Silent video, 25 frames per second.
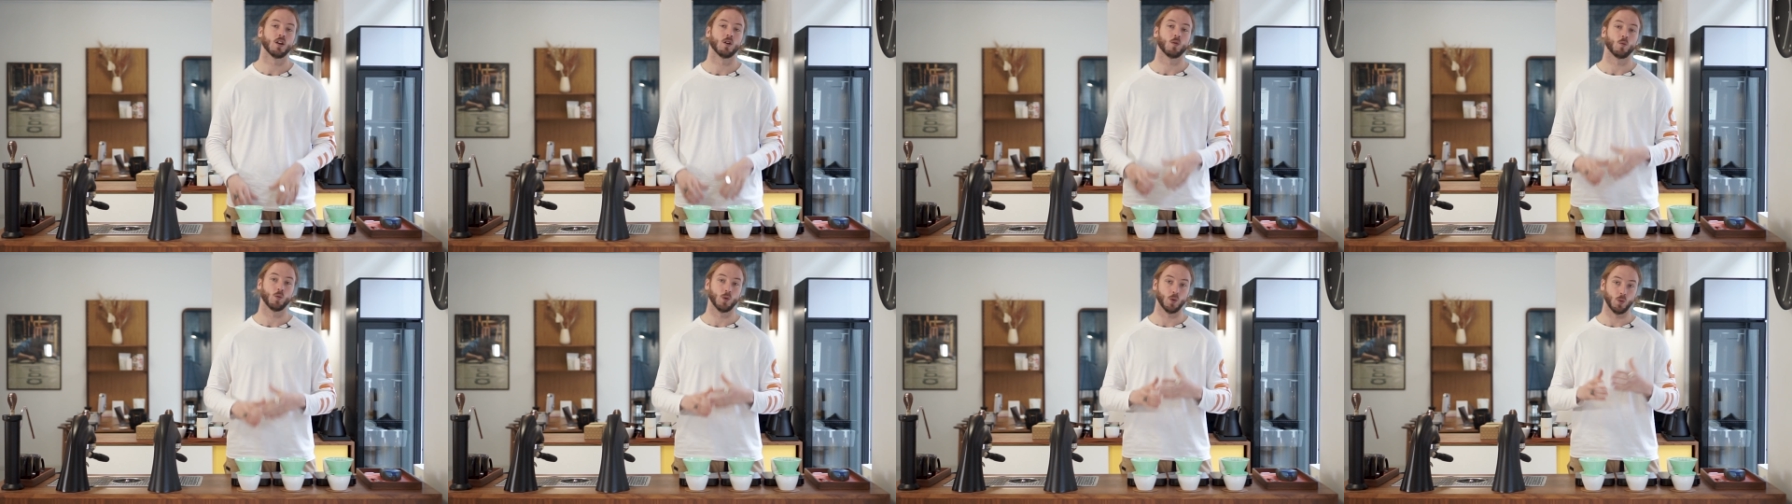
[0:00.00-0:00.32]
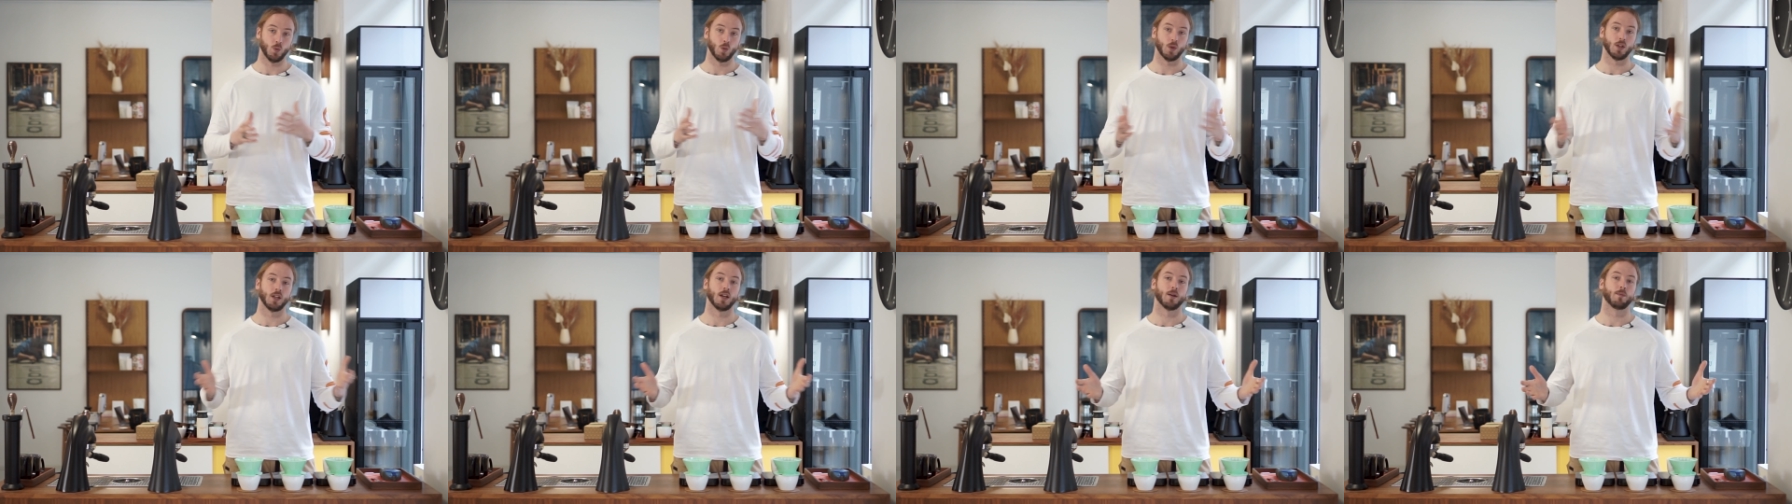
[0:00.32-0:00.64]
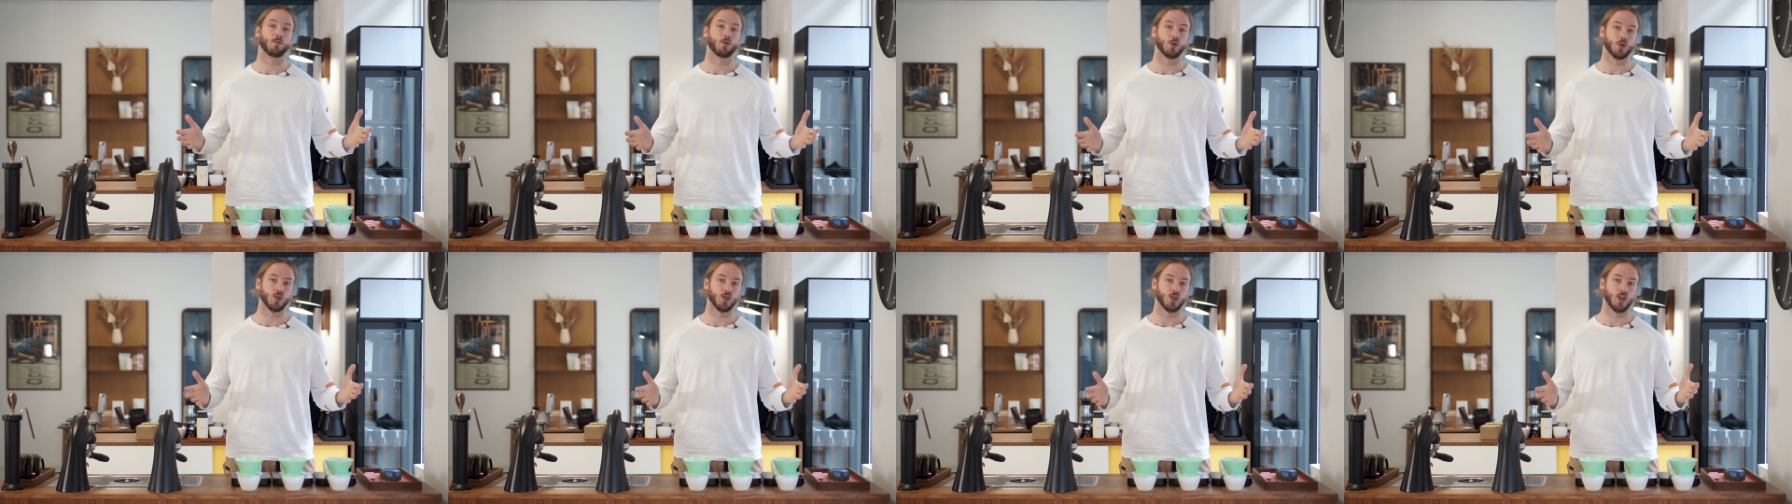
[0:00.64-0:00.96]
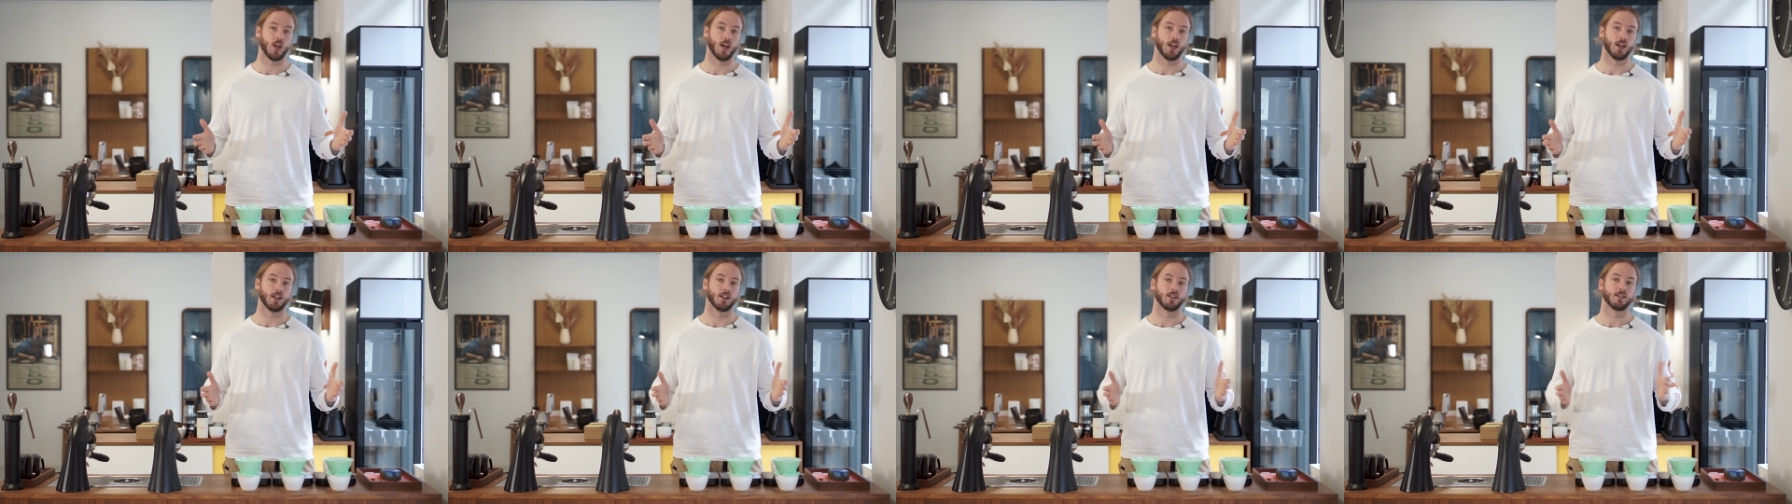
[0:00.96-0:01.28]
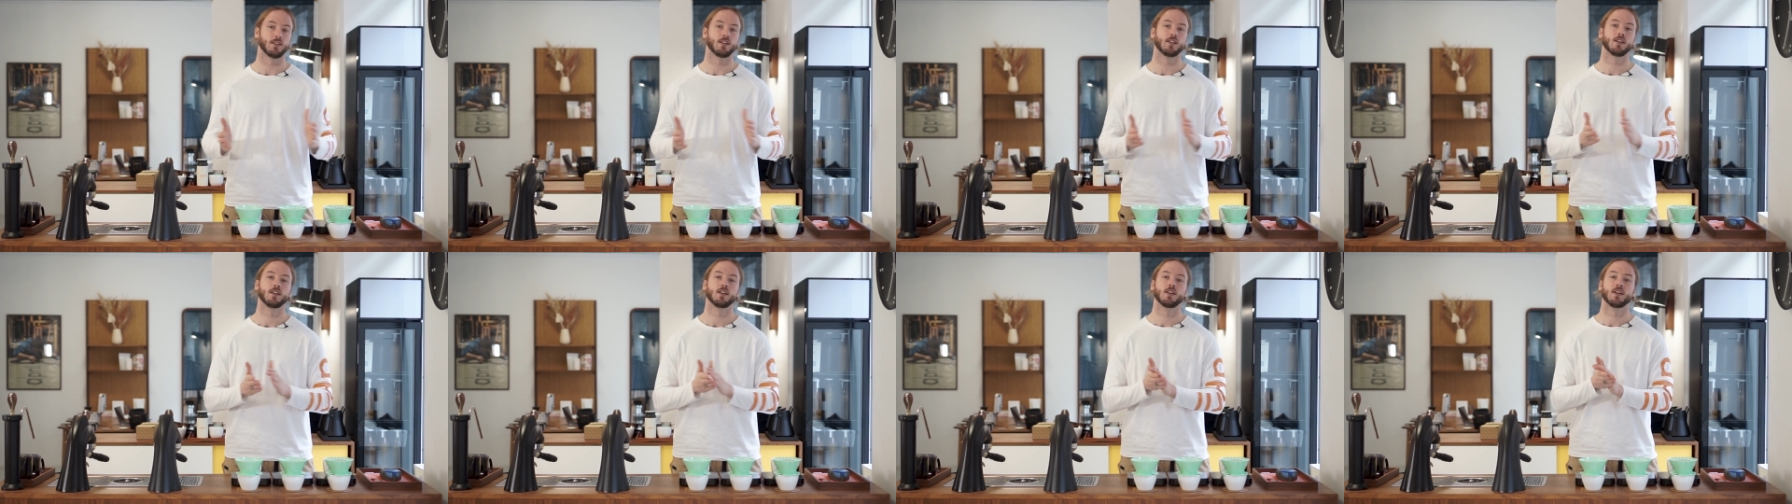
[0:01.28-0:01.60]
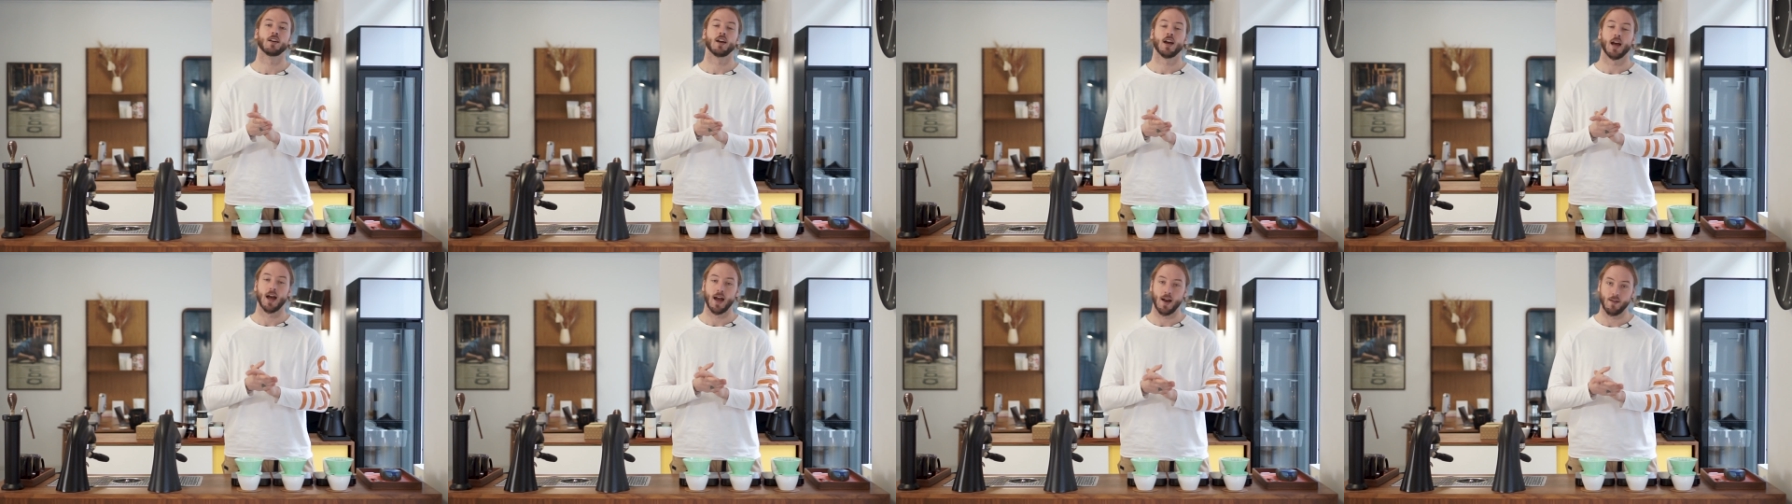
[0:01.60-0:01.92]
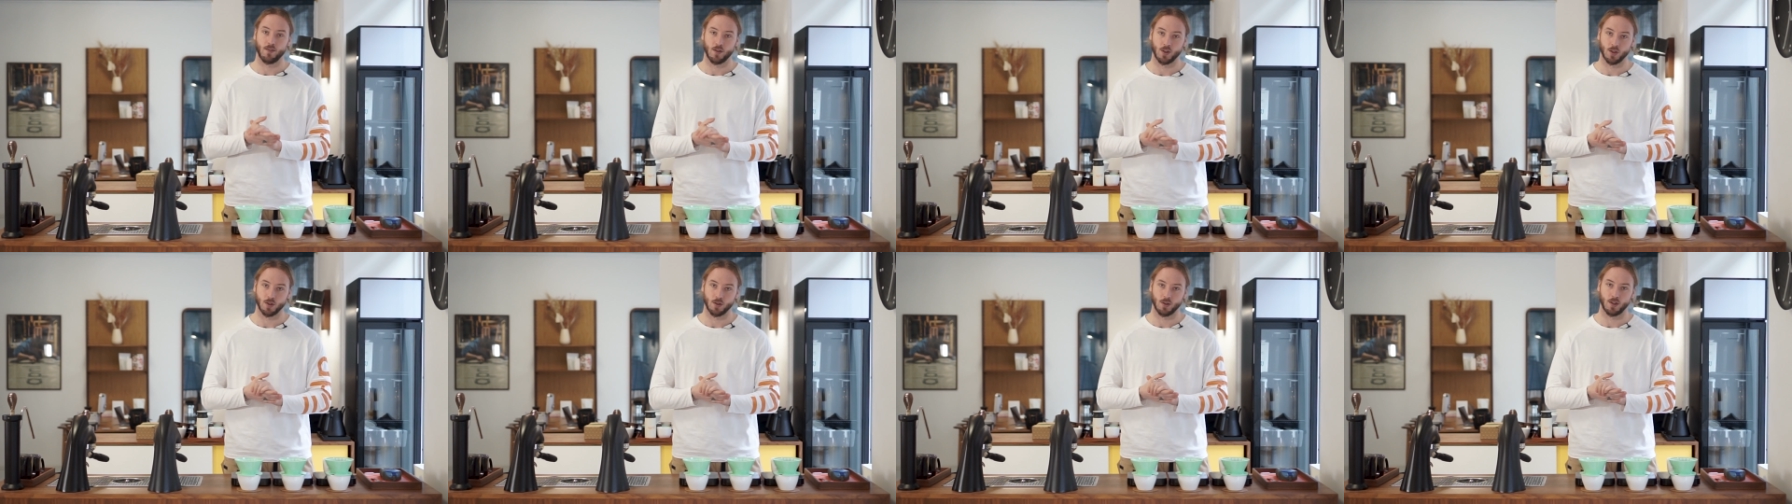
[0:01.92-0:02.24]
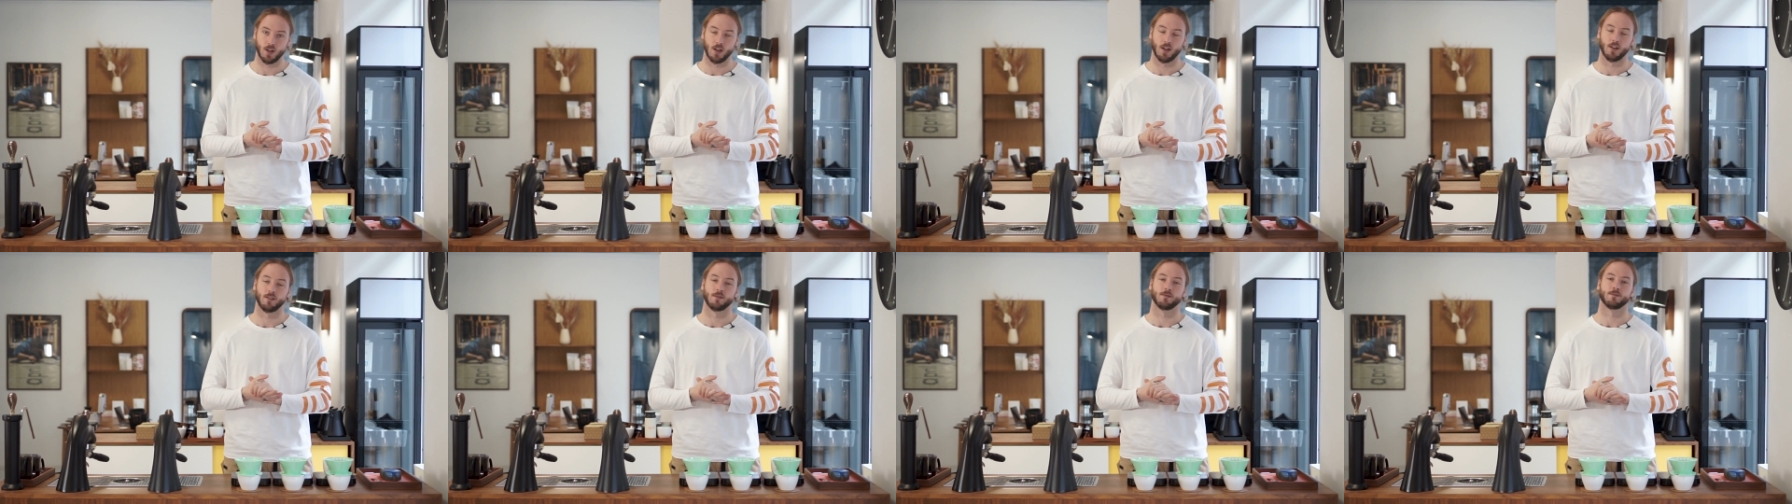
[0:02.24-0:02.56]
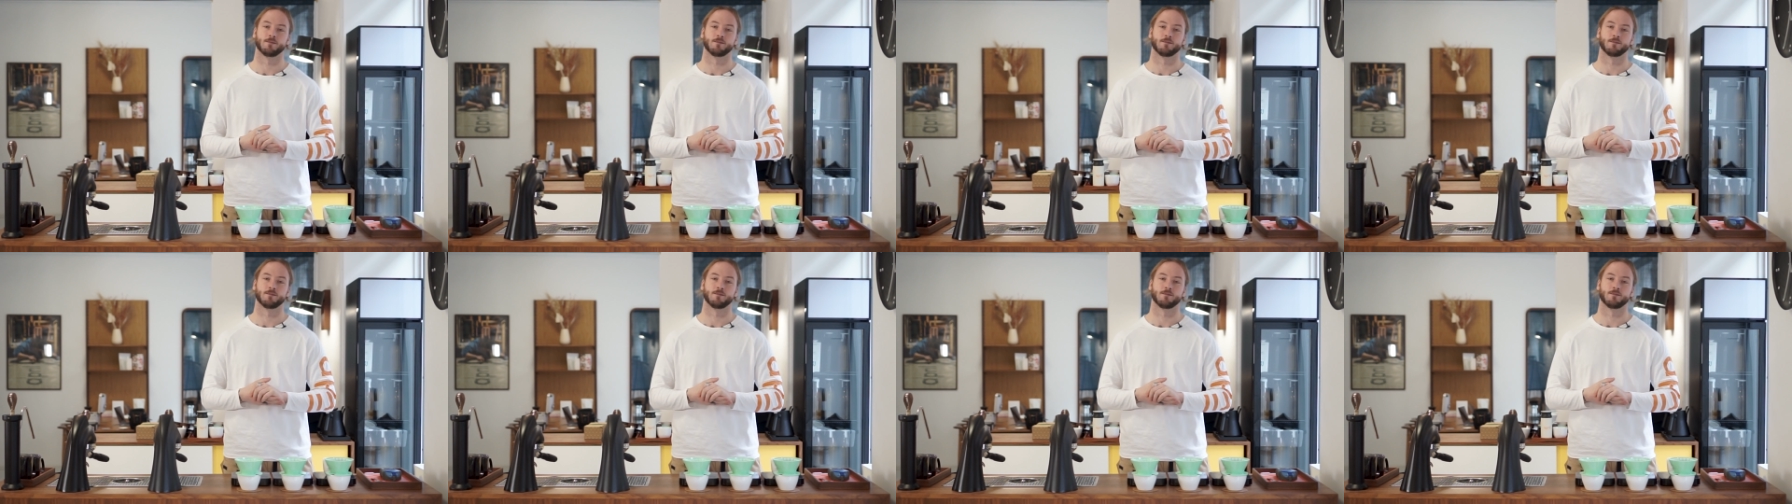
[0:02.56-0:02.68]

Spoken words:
We really appreciate it. Have a good day.